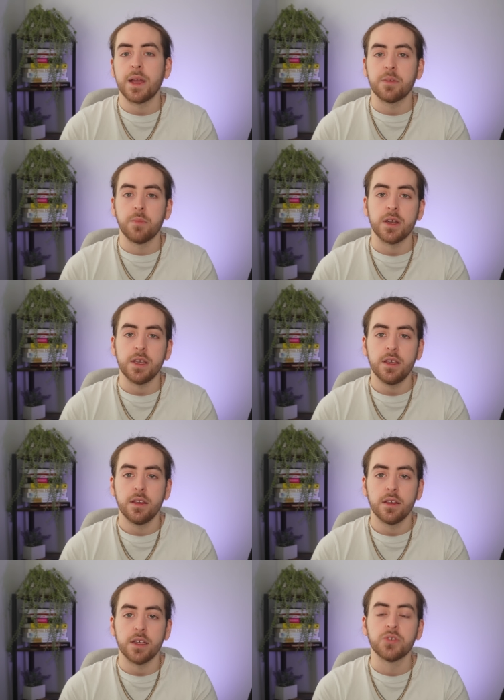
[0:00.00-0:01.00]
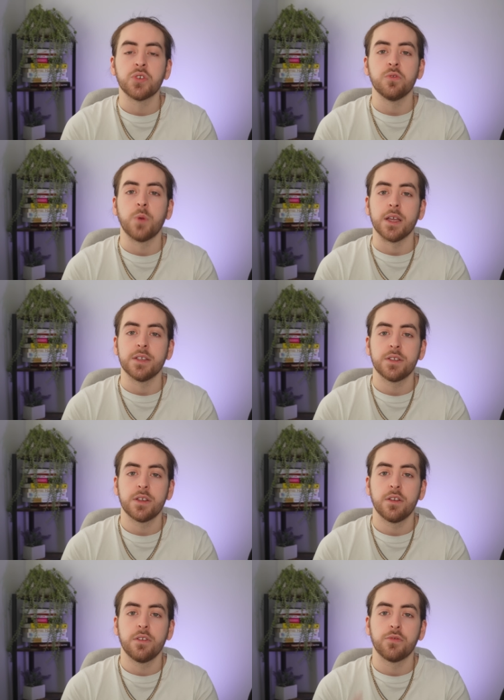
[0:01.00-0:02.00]
make money in two
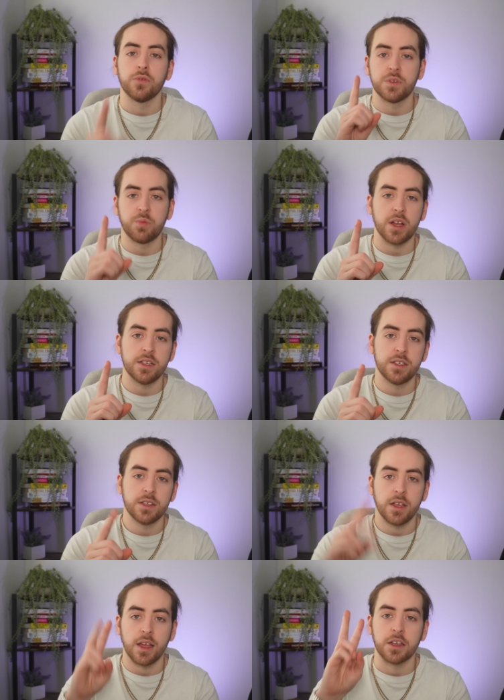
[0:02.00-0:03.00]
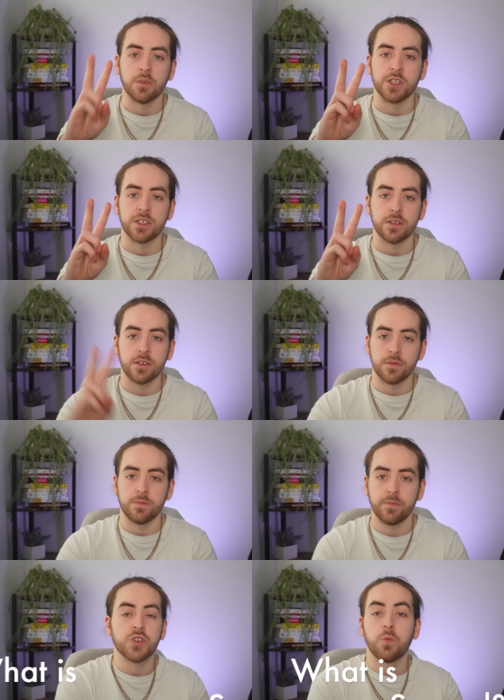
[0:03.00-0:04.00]
ways, through spreads and commissions.
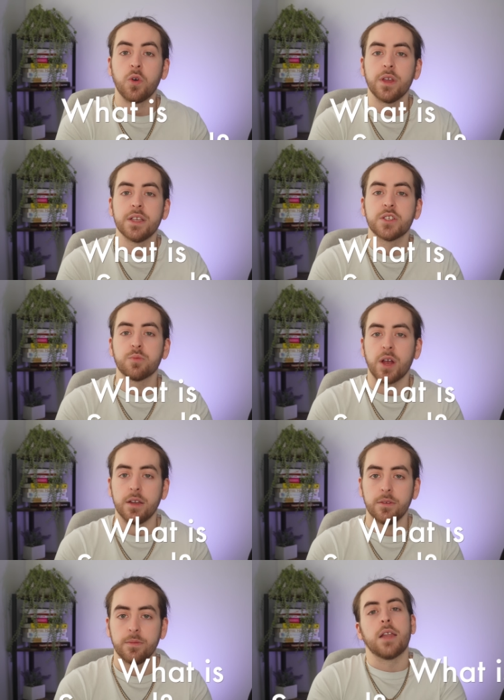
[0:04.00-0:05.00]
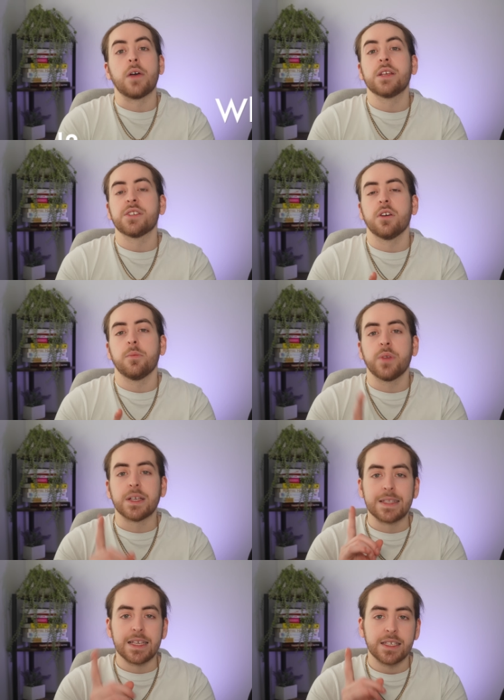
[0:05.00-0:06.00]
So what is spread? Now listen up,
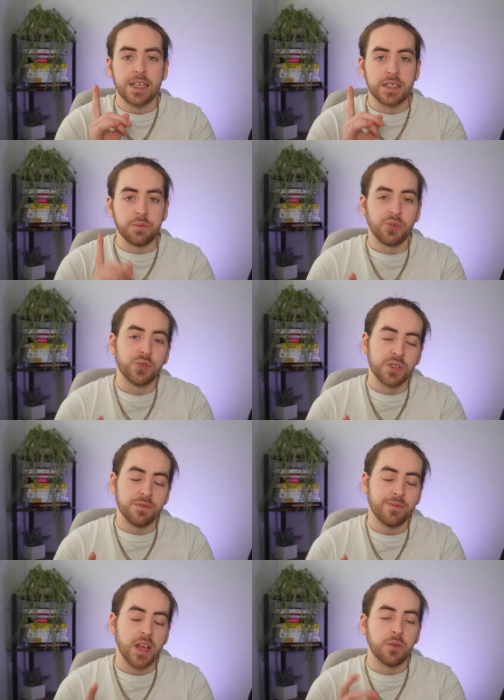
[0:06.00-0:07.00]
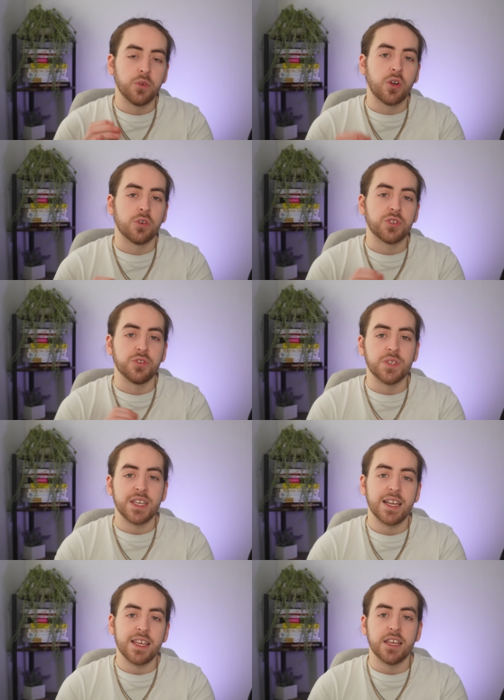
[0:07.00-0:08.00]
because this is important and it will cost you
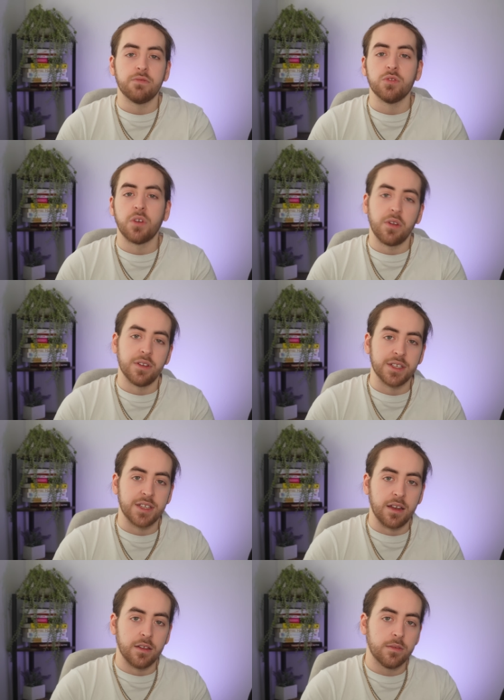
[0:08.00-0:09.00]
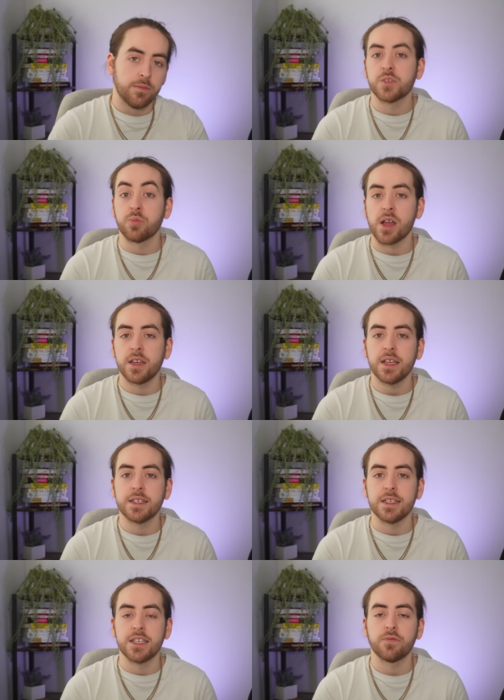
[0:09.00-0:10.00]
dearly if you don't understand it. Spread
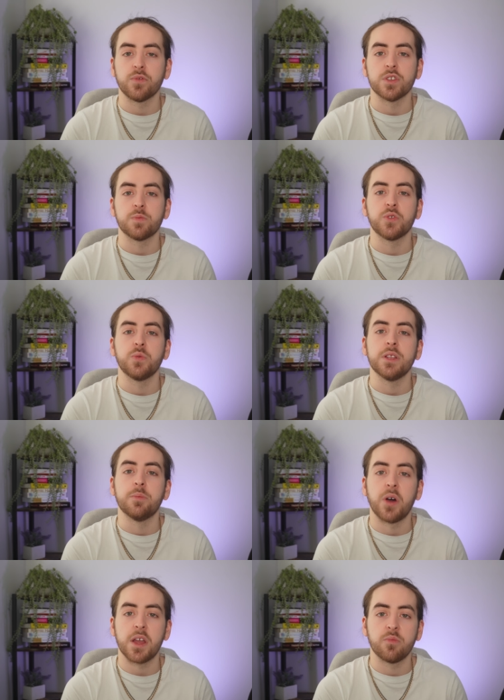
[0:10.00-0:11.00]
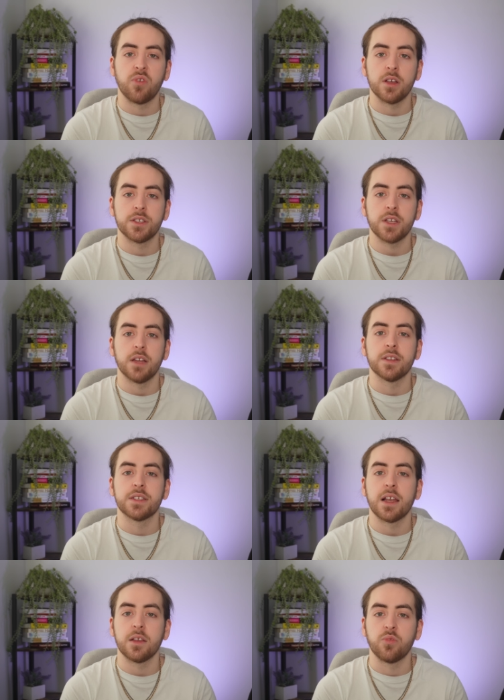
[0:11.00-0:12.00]
is the difference between the buying price and the
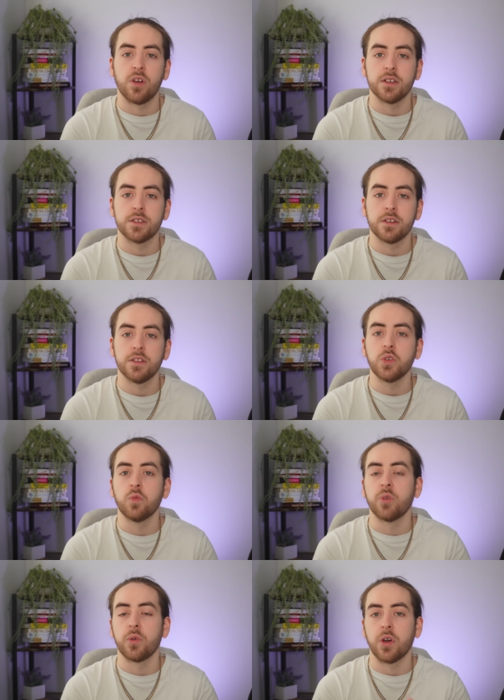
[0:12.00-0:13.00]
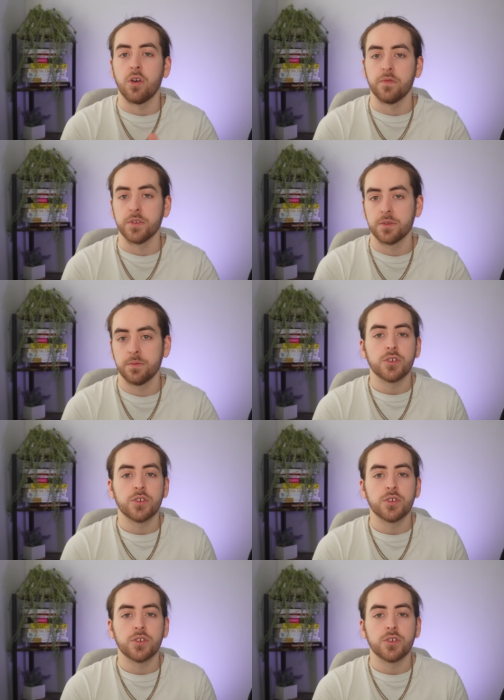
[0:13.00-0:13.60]
selling price that your broker offers.